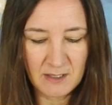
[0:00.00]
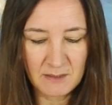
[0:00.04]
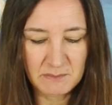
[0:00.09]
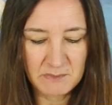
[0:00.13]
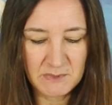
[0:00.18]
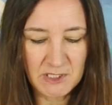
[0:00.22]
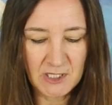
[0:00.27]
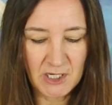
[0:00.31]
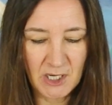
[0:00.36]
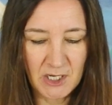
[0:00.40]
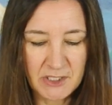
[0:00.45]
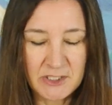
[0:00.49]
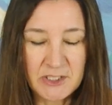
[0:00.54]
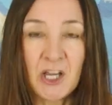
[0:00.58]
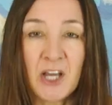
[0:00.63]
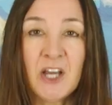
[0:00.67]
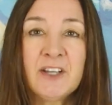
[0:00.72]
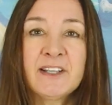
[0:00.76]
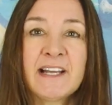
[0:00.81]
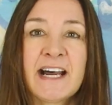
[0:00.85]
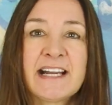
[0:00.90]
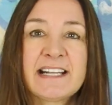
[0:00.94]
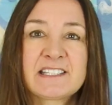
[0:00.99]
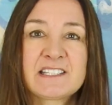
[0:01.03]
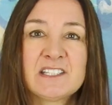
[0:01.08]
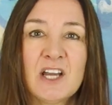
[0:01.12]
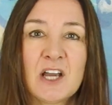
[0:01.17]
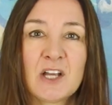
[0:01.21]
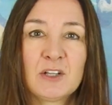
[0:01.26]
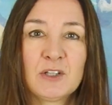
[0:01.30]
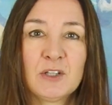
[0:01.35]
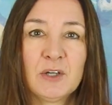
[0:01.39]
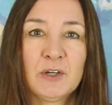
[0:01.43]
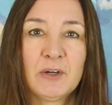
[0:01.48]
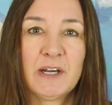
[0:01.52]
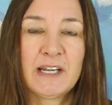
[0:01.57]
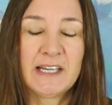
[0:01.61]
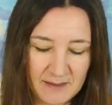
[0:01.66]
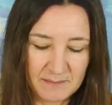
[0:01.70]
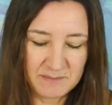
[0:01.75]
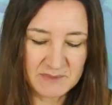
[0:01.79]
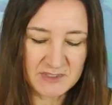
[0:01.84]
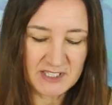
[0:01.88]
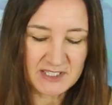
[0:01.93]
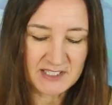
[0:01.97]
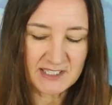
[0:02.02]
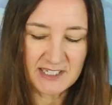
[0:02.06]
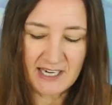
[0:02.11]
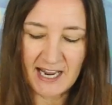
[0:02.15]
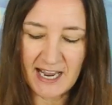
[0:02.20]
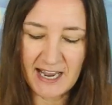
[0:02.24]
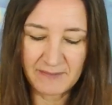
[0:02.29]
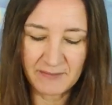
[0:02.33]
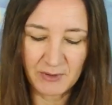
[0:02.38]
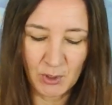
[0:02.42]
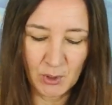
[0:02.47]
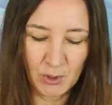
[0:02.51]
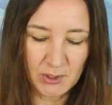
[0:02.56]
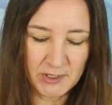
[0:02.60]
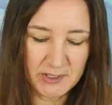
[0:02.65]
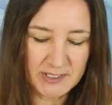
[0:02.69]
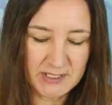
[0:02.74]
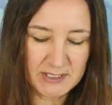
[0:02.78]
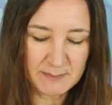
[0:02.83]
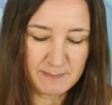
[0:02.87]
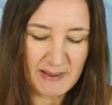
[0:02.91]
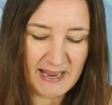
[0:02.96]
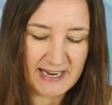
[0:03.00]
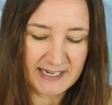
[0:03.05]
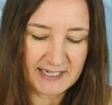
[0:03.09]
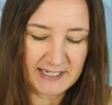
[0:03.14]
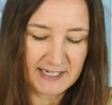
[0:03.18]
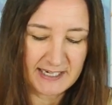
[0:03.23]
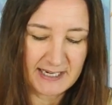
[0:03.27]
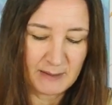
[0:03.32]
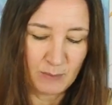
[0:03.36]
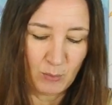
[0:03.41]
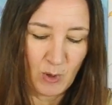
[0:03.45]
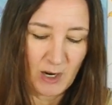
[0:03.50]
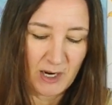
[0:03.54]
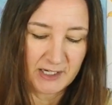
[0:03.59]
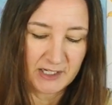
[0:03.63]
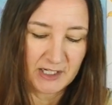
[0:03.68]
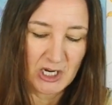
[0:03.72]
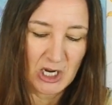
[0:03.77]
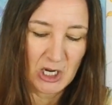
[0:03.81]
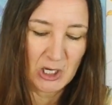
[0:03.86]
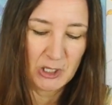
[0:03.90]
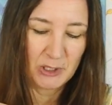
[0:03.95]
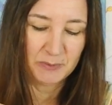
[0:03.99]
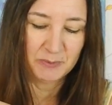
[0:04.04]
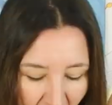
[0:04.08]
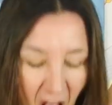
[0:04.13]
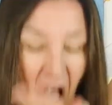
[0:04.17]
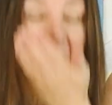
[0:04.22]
You know, no guts, no glory. I'm just going to have all of this packet in one go.